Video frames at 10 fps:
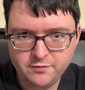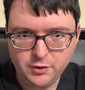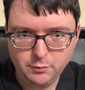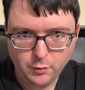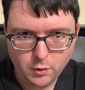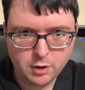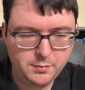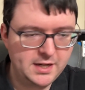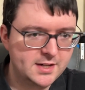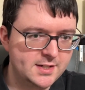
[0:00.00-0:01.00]
film noir
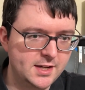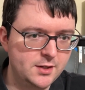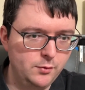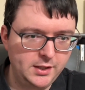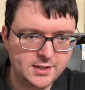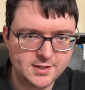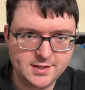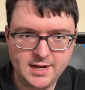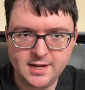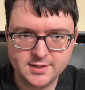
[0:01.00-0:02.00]
box set releases
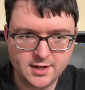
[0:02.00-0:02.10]
as